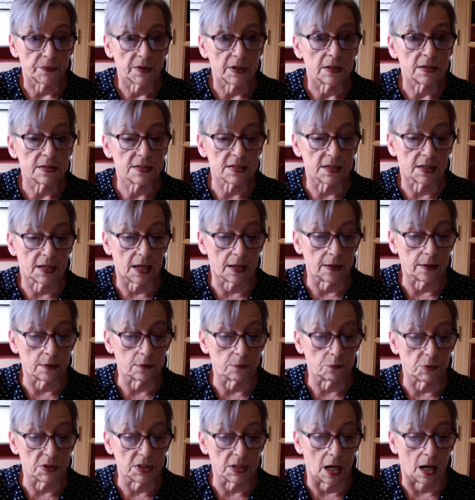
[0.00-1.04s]
Together
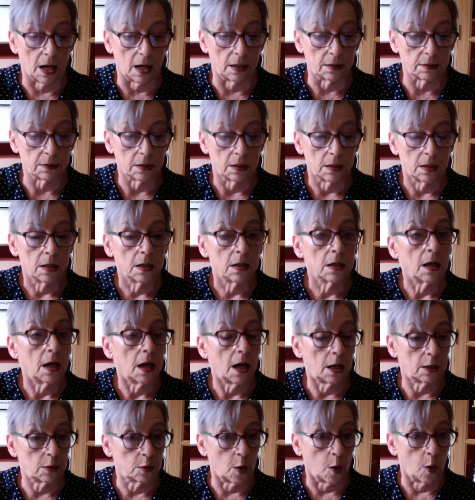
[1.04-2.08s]
we are
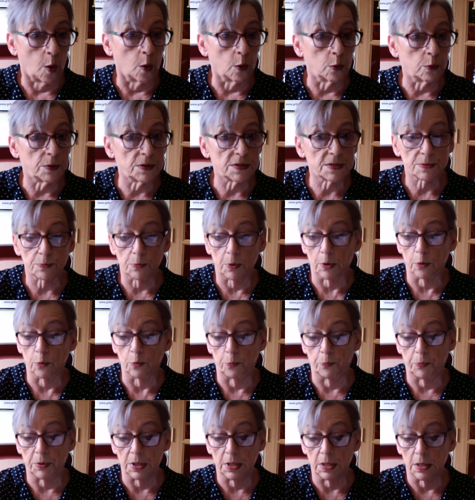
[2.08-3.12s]
and always will
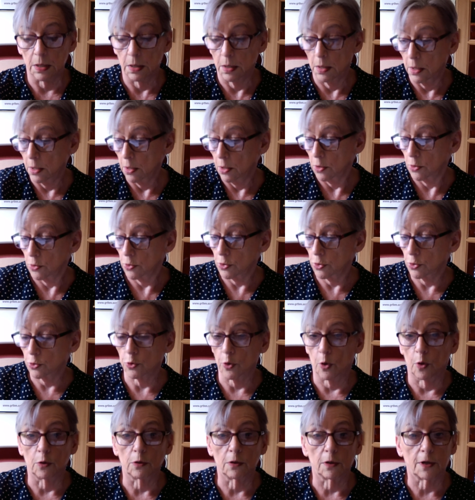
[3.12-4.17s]
be
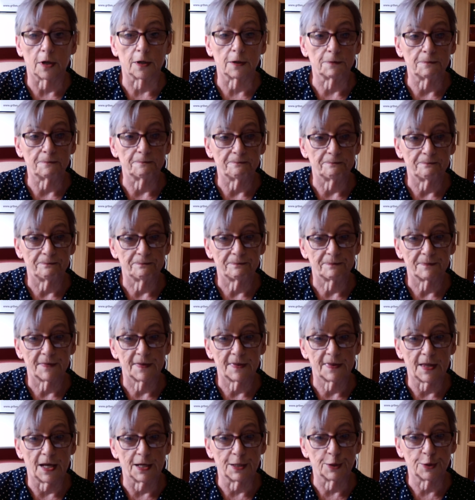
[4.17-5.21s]
stronger.
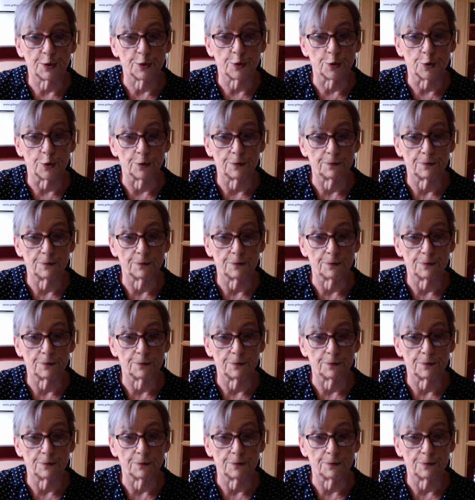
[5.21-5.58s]
Thank you.